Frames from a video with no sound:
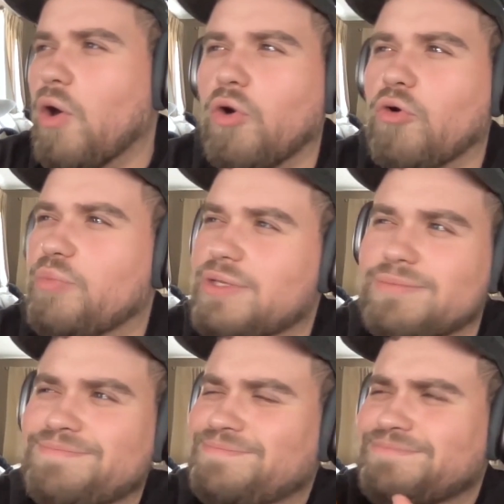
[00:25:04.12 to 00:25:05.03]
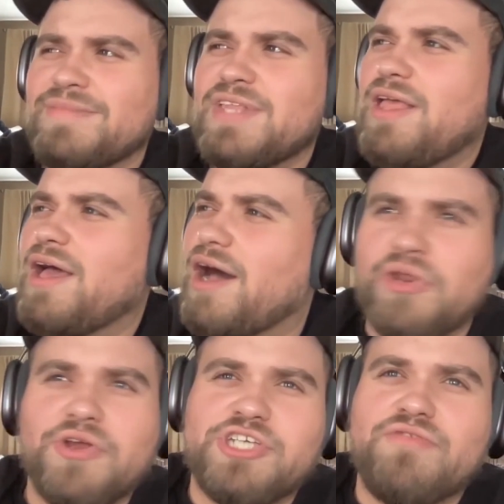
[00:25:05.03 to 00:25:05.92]
home and
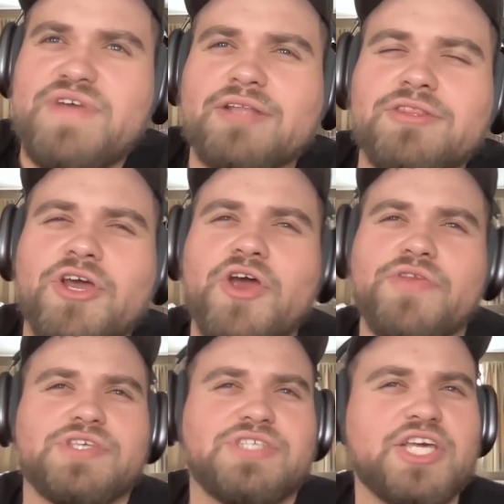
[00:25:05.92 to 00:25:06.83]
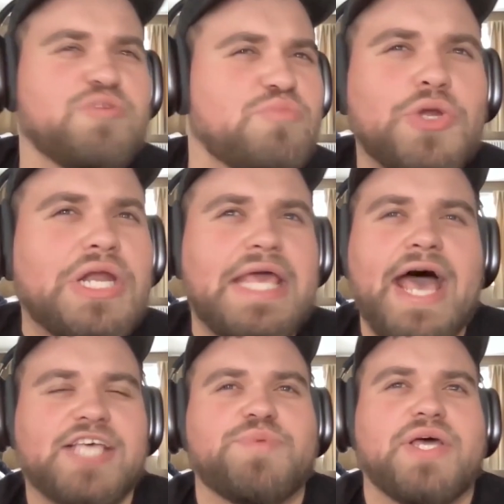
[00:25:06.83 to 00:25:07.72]
putting yourself out there in this like
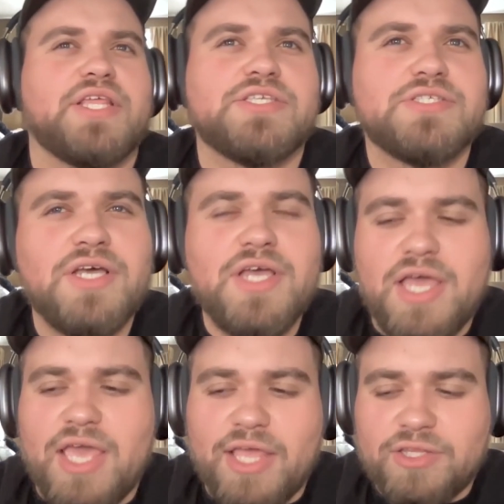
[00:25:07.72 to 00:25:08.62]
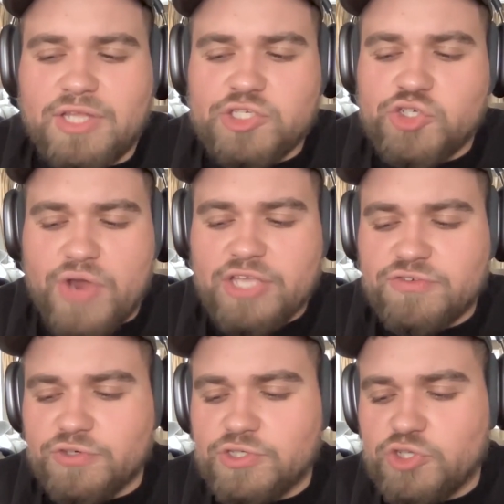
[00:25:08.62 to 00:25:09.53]
community aspect, it
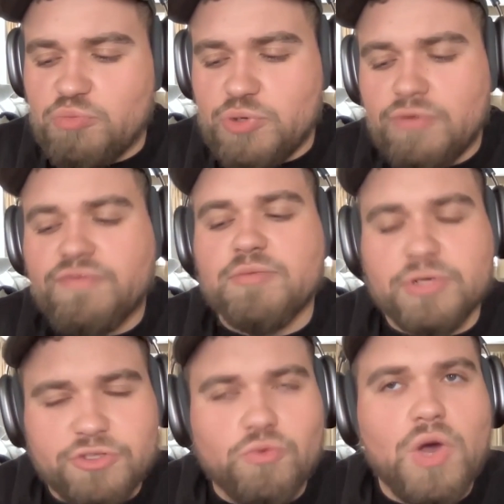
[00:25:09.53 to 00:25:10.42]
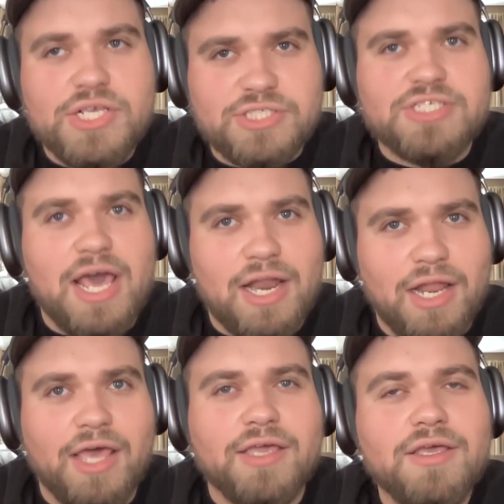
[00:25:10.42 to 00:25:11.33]
transferred so beautifully. But there was this kind
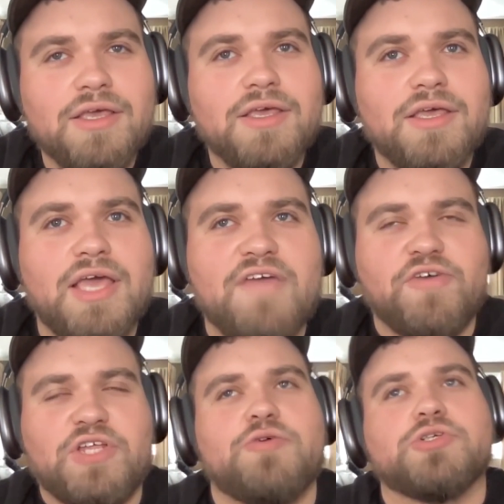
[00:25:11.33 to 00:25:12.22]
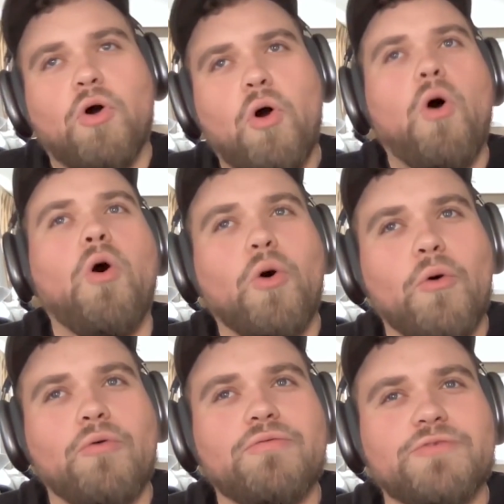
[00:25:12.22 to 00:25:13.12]
of like, it felt like it was a
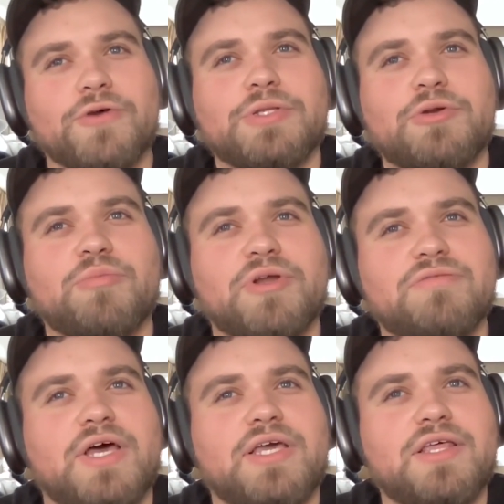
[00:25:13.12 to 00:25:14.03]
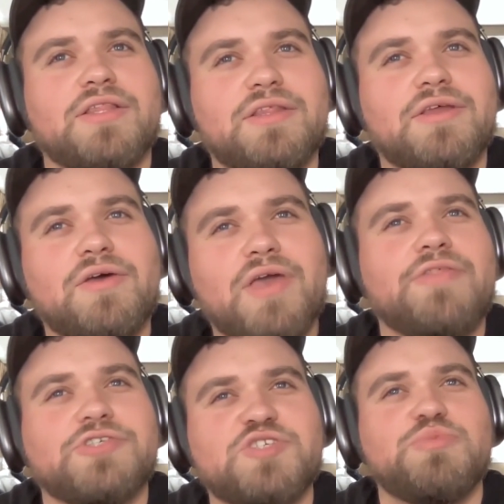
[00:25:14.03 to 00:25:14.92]
hole for a little bit of like,
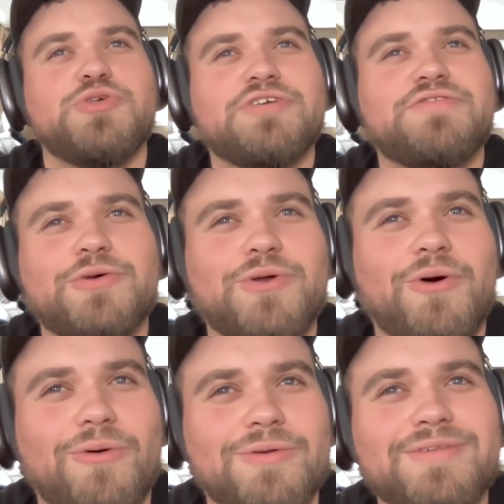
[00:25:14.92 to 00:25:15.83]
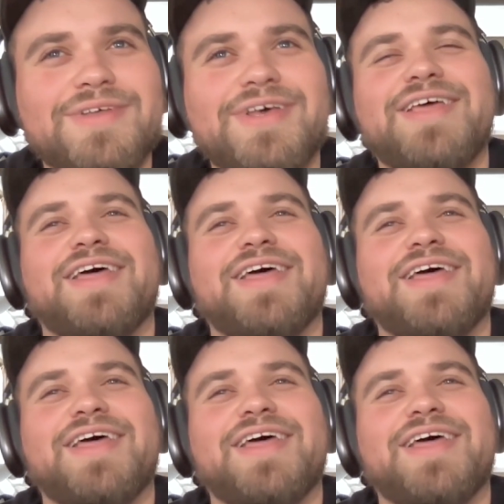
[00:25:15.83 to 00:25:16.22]
okay, there's this music filled hole